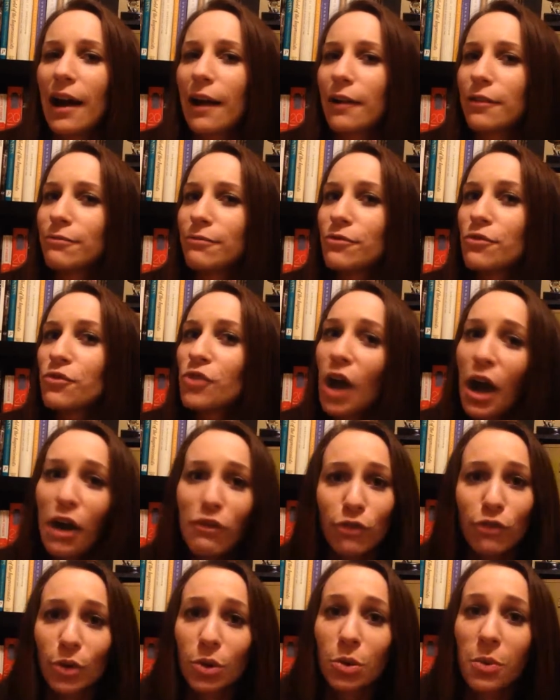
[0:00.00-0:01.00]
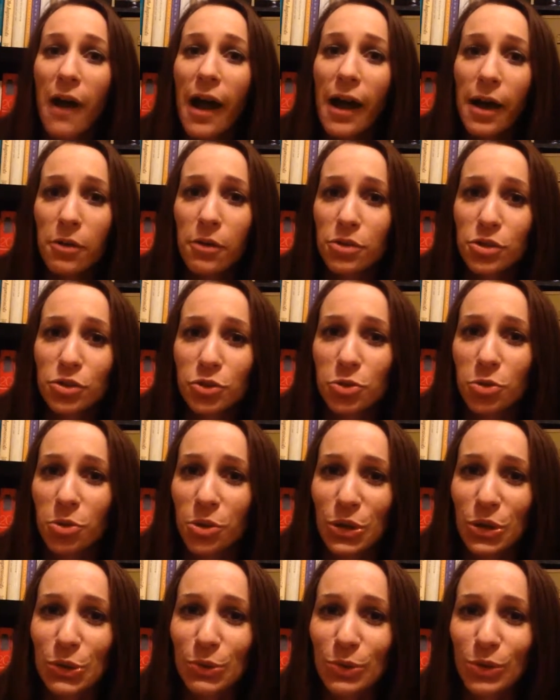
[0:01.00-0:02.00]
I thought for a while the
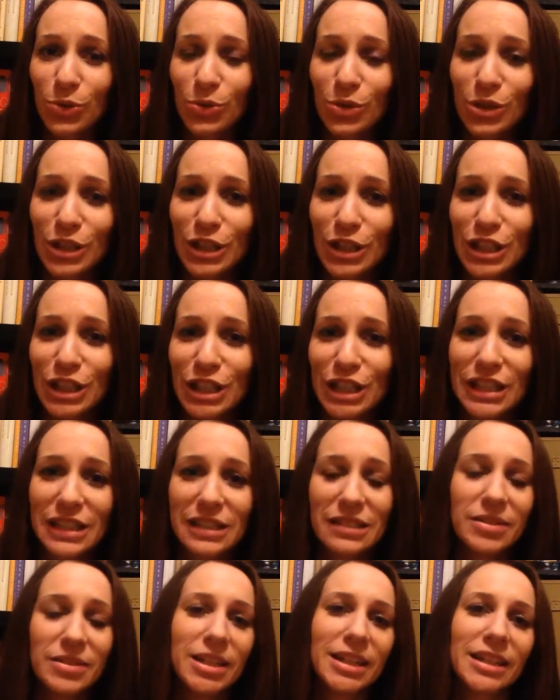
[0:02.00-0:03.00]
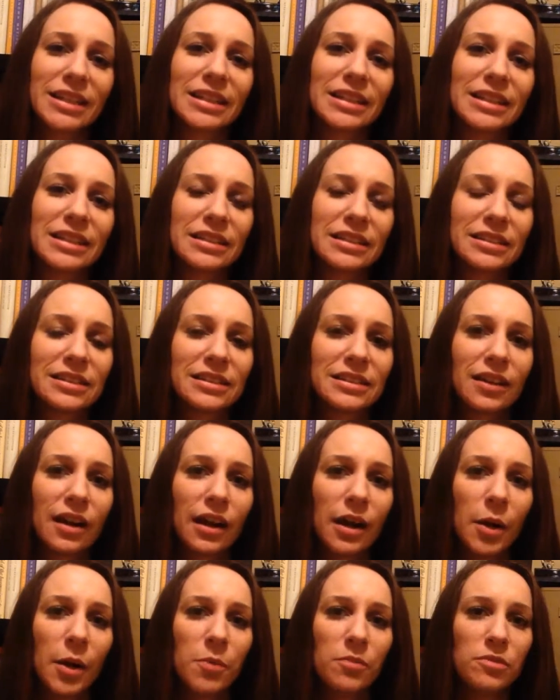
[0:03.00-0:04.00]
story was really good because
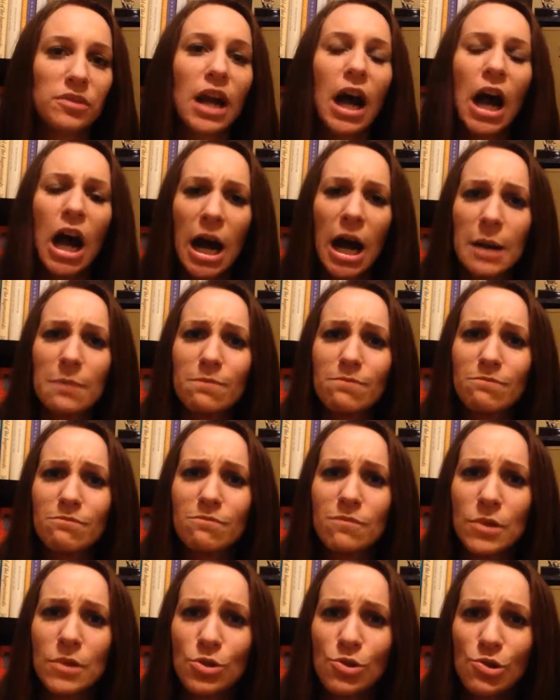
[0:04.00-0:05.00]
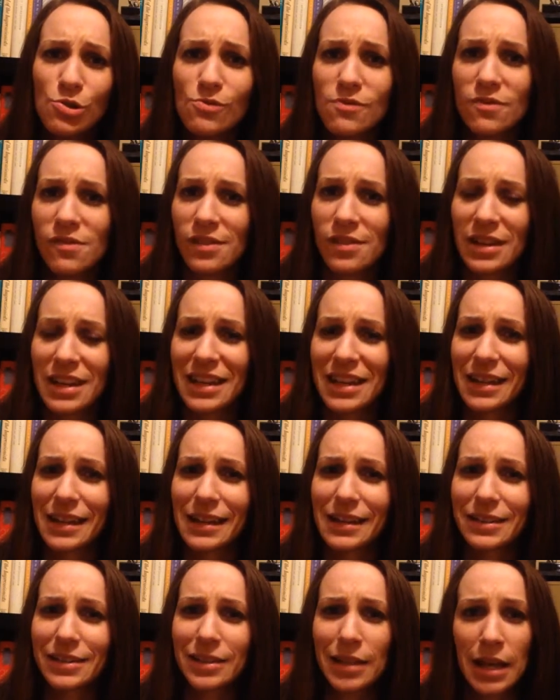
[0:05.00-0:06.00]
um, Tom Newton
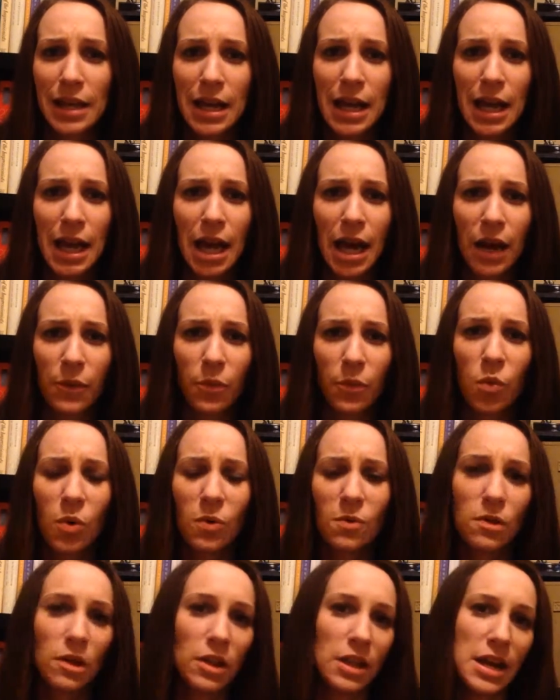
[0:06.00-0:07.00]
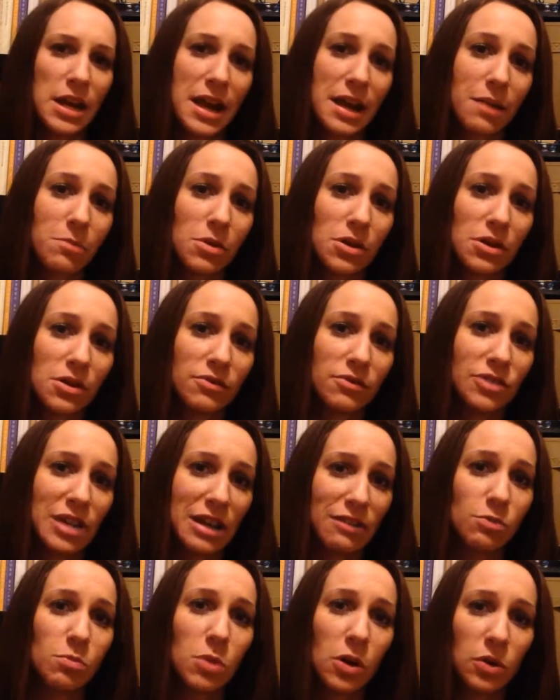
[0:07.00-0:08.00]
is the name of
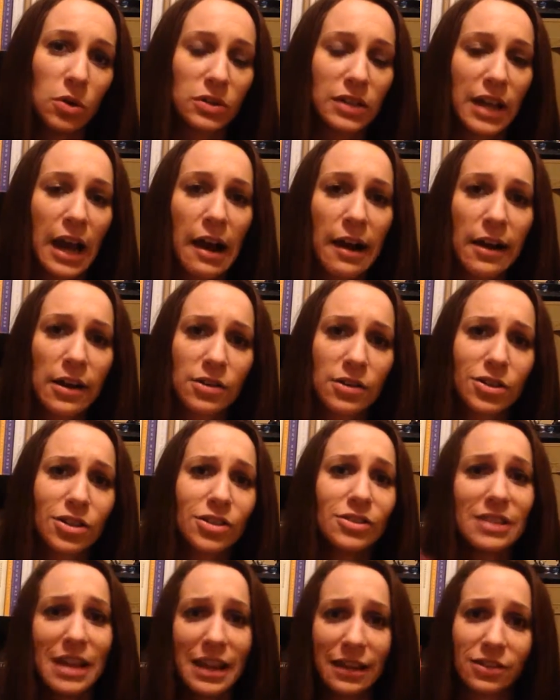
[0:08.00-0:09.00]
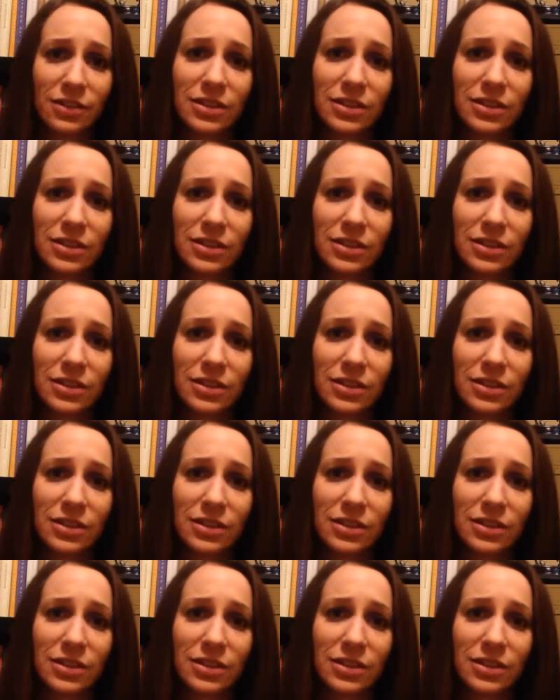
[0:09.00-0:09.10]
David Bowie's character, the